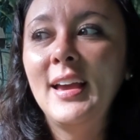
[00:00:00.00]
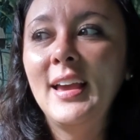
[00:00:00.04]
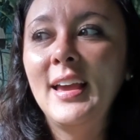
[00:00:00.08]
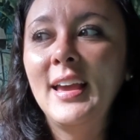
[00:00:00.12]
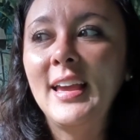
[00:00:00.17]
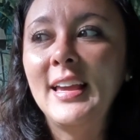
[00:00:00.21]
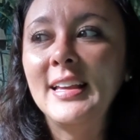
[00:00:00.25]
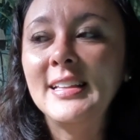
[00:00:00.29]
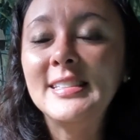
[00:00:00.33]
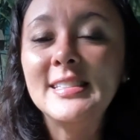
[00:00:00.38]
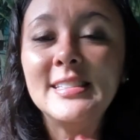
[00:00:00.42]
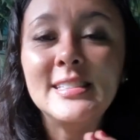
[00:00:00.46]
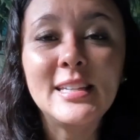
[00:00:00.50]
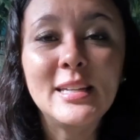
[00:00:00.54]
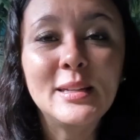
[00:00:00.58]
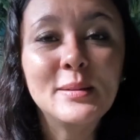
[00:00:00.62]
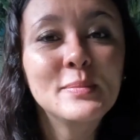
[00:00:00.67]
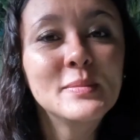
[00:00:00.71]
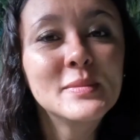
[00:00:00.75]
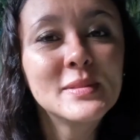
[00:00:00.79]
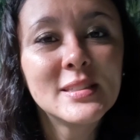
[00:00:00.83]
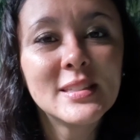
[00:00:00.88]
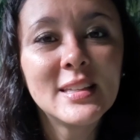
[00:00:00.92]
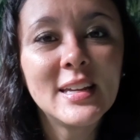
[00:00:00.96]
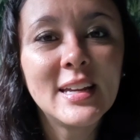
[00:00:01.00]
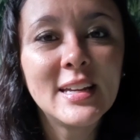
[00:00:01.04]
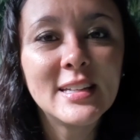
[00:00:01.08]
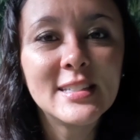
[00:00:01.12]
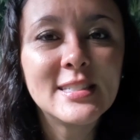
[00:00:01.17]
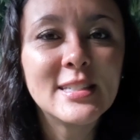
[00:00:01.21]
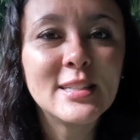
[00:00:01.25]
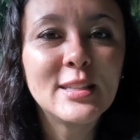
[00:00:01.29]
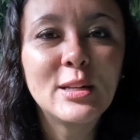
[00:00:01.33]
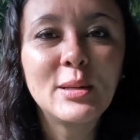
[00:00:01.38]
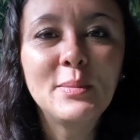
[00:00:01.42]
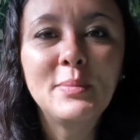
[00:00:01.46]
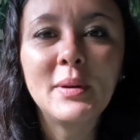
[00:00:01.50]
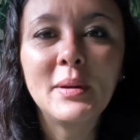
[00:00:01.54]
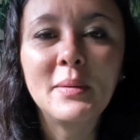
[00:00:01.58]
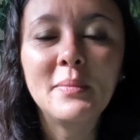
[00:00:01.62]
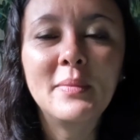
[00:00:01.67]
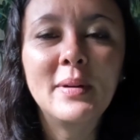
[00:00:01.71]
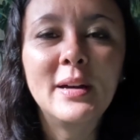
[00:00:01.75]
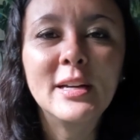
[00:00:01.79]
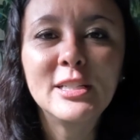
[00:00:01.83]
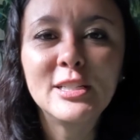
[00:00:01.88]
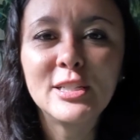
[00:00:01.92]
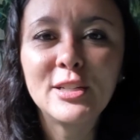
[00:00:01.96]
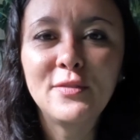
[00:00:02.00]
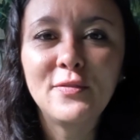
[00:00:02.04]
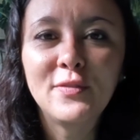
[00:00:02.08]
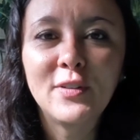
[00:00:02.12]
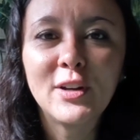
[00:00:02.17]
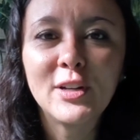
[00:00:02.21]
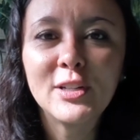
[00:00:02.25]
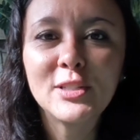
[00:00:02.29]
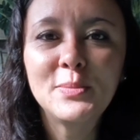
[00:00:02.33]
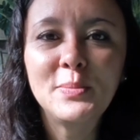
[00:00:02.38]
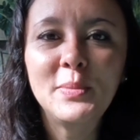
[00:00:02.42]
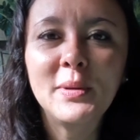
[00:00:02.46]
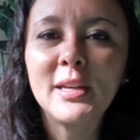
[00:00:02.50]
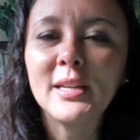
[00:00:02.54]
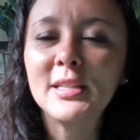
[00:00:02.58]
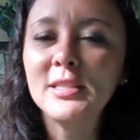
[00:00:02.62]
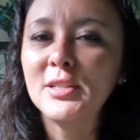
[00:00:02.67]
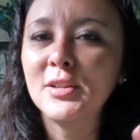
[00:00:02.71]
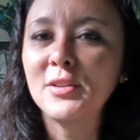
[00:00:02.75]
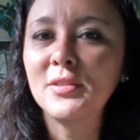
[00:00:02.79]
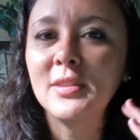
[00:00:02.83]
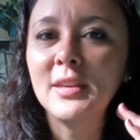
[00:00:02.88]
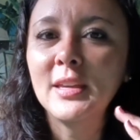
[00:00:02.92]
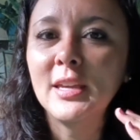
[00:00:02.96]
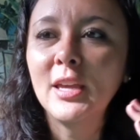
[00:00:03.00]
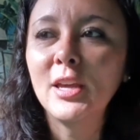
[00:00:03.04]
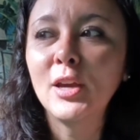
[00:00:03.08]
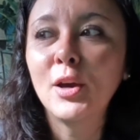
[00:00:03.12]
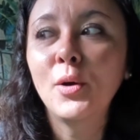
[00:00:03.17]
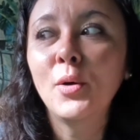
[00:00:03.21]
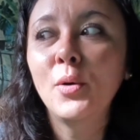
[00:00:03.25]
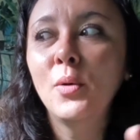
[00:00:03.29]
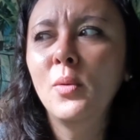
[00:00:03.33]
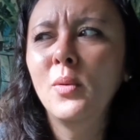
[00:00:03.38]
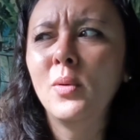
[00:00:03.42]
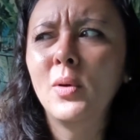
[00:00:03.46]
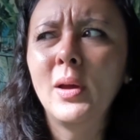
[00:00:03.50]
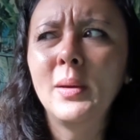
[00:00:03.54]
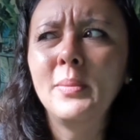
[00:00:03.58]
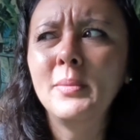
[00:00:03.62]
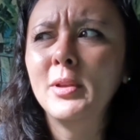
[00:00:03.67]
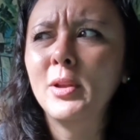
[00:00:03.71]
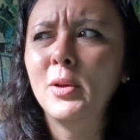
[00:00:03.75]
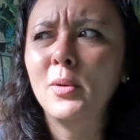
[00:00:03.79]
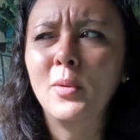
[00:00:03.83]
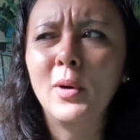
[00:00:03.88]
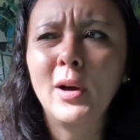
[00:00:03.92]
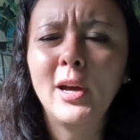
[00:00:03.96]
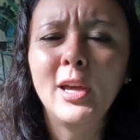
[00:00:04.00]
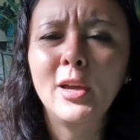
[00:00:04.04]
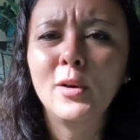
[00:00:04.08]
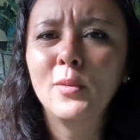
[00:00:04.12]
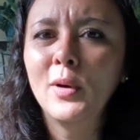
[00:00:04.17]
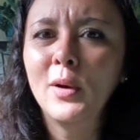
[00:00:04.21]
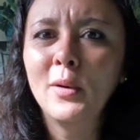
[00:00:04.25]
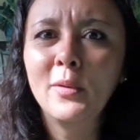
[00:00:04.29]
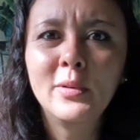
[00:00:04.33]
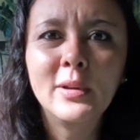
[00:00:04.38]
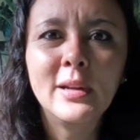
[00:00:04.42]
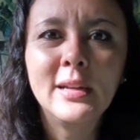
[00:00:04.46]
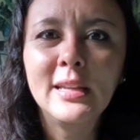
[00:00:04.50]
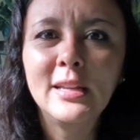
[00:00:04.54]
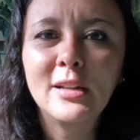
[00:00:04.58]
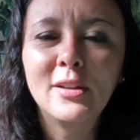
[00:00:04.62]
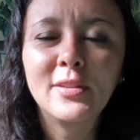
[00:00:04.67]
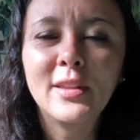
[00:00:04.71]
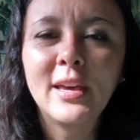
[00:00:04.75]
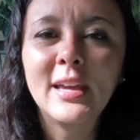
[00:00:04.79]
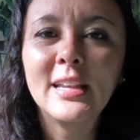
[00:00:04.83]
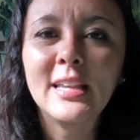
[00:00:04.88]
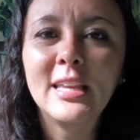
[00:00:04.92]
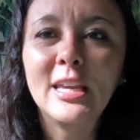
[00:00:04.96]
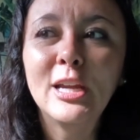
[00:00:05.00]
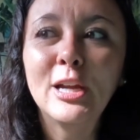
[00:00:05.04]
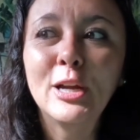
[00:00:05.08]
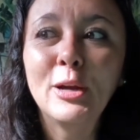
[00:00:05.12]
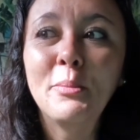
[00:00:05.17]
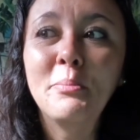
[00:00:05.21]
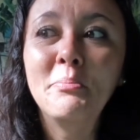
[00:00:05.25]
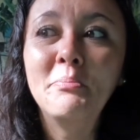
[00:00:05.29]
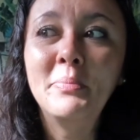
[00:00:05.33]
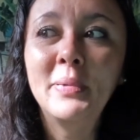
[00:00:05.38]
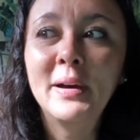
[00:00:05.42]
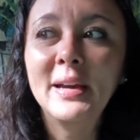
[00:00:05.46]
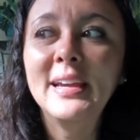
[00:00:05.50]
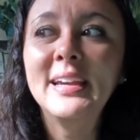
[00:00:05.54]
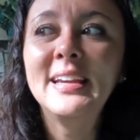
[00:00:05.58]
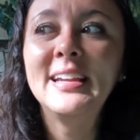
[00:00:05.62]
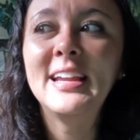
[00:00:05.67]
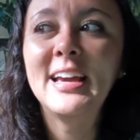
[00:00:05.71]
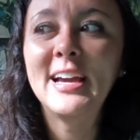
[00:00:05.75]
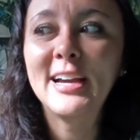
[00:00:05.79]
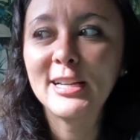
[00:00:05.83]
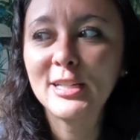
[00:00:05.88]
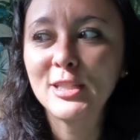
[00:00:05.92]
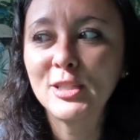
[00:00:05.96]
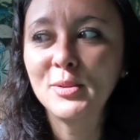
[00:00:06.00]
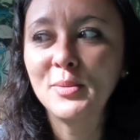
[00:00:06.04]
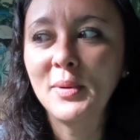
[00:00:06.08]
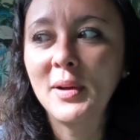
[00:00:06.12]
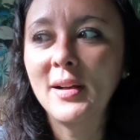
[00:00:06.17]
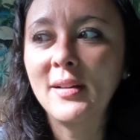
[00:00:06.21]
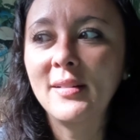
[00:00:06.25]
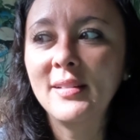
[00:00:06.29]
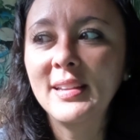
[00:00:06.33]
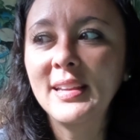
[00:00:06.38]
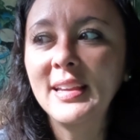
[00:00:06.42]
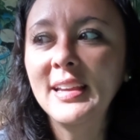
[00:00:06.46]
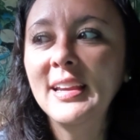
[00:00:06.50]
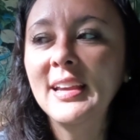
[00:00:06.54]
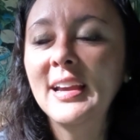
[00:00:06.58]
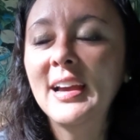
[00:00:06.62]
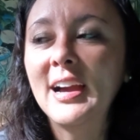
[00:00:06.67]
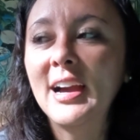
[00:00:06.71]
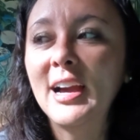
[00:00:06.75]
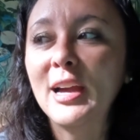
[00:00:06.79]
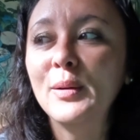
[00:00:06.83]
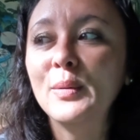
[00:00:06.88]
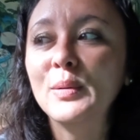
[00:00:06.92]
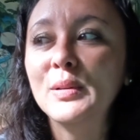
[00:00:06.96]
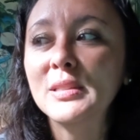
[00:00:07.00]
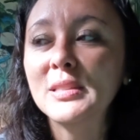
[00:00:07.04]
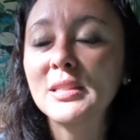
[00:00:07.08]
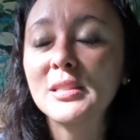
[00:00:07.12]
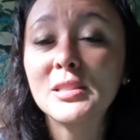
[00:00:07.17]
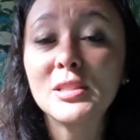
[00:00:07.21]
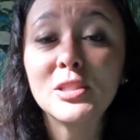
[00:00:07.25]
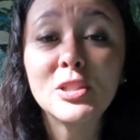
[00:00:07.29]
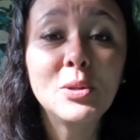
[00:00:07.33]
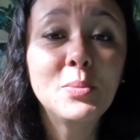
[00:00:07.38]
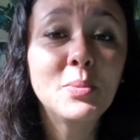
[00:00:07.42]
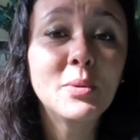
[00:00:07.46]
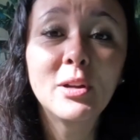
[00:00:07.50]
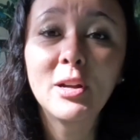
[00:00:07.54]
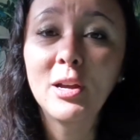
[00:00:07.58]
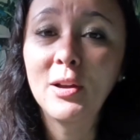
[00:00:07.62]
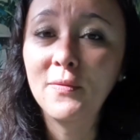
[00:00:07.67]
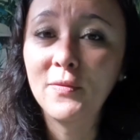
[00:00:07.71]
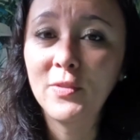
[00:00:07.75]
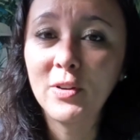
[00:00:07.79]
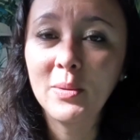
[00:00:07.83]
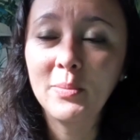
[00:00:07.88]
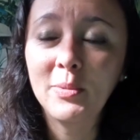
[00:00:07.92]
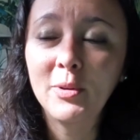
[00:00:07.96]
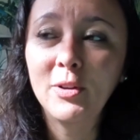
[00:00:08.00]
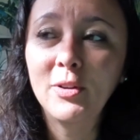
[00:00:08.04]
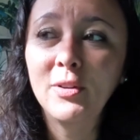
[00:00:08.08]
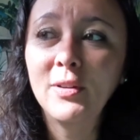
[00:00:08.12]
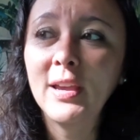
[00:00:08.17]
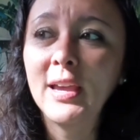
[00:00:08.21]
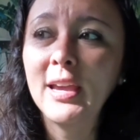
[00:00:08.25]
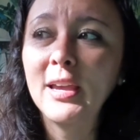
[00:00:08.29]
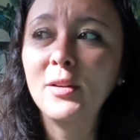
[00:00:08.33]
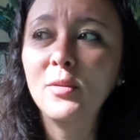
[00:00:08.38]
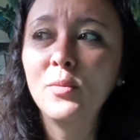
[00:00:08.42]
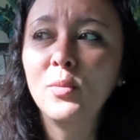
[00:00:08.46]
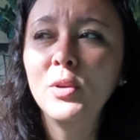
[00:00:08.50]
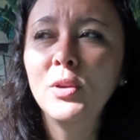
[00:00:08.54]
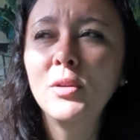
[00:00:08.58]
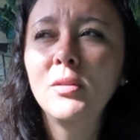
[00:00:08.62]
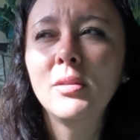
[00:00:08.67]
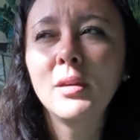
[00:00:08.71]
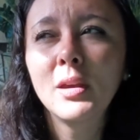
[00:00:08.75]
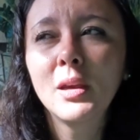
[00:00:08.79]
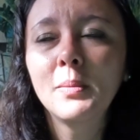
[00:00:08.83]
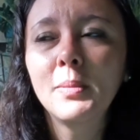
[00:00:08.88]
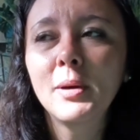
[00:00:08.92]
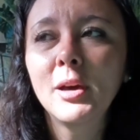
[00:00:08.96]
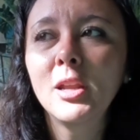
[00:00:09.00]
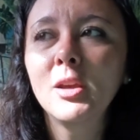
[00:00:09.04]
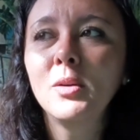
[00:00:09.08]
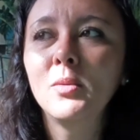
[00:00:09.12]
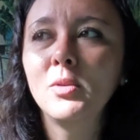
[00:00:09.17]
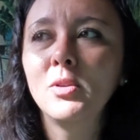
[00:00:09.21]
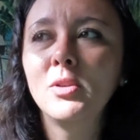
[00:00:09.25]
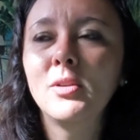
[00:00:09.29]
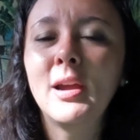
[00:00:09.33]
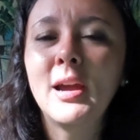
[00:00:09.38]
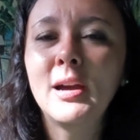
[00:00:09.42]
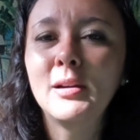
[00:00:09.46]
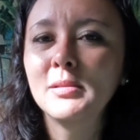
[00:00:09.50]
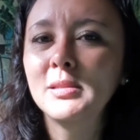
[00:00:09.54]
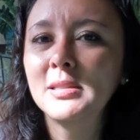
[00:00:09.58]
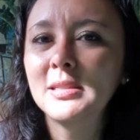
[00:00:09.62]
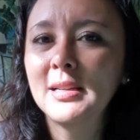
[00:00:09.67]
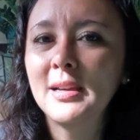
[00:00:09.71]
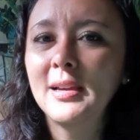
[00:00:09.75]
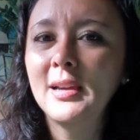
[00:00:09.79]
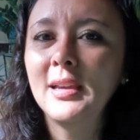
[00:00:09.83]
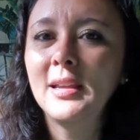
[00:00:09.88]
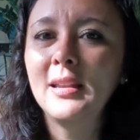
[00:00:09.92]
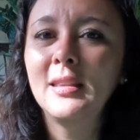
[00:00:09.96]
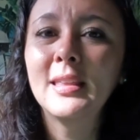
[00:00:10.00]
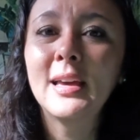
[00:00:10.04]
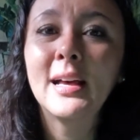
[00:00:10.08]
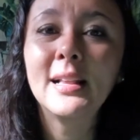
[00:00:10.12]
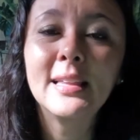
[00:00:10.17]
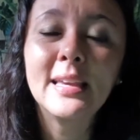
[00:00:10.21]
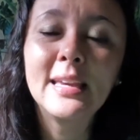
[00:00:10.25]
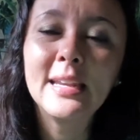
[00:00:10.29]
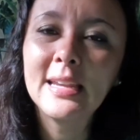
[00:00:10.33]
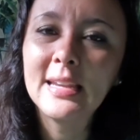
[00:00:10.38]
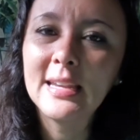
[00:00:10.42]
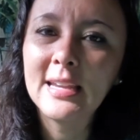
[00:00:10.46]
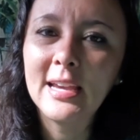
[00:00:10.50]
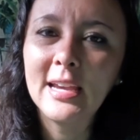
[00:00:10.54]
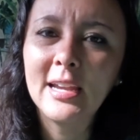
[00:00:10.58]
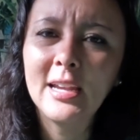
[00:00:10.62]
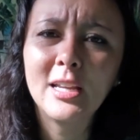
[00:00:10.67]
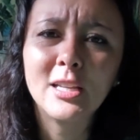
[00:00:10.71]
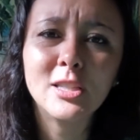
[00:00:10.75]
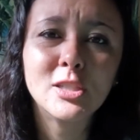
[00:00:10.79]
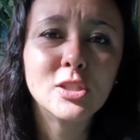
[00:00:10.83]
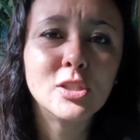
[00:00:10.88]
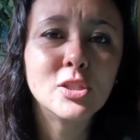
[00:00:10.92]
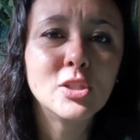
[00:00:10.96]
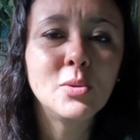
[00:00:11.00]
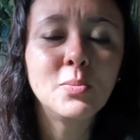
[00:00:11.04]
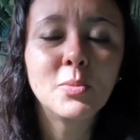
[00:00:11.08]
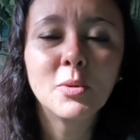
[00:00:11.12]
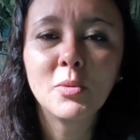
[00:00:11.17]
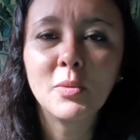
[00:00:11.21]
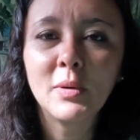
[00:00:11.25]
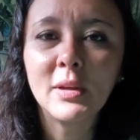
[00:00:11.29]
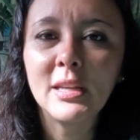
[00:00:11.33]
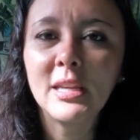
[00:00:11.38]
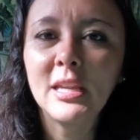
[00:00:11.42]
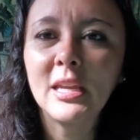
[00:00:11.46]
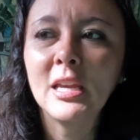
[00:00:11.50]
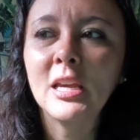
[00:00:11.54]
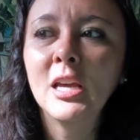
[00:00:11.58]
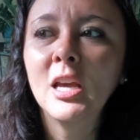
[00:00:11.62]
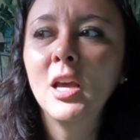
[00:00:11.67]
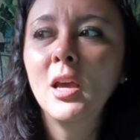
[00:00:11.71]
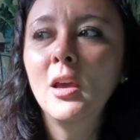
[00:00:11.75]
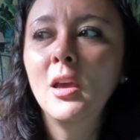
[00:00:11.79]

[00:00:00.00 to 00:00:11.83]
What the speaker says: It seems like it's a little bit much at first because you're thinking, oh, I'm in Hawaii, why would I need all that gear? But in actuality, I was super comfortable. And when you think about it, when you're outside that late at night, it's super windy.